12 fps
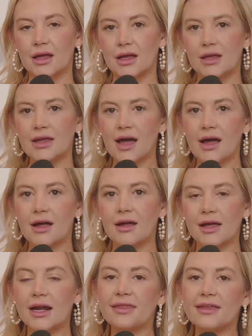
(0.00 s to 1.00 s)
Yeah,
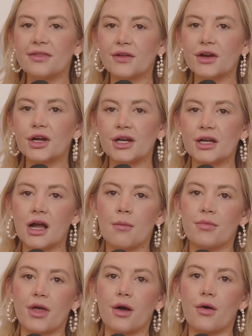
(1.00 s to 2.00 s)
and I think they're going to
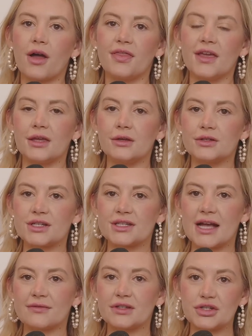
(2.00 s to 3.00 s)
come though. I think you just
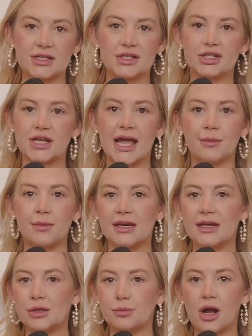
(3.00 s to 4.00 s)
have to trust your timing
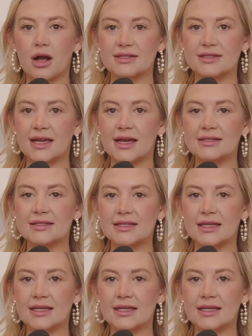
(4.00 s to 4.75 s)
and your process.